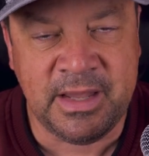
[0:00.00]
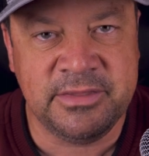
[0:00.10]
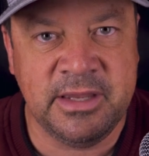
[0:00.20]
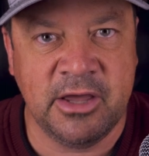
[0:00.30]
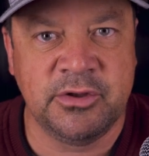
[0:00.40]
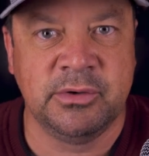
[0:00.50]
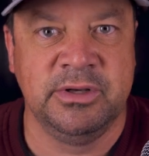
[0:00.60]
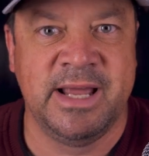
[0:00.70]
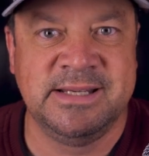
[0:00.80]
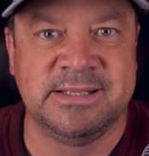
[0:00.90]
The other
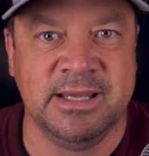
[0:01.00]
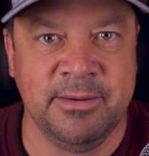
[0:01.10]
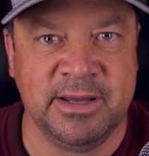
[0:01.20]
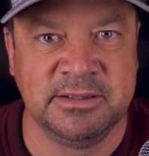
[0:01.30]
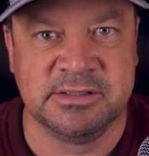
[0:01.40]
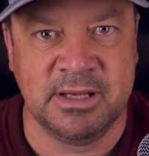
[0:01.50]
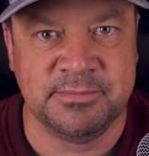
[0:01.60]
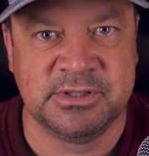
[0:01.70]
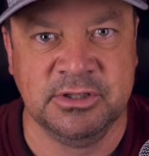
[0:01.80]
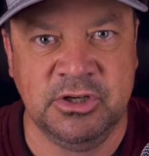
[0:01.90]
nice thing about the
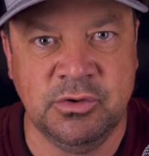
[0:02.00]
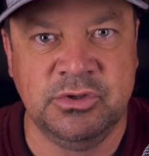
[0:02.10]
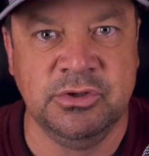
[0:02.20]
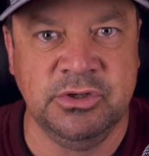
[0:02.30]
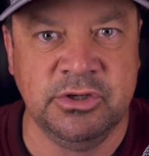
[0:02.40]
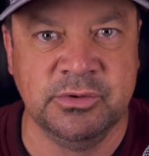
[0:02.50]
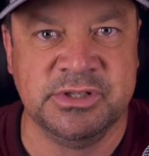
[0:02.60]
Samson Q2U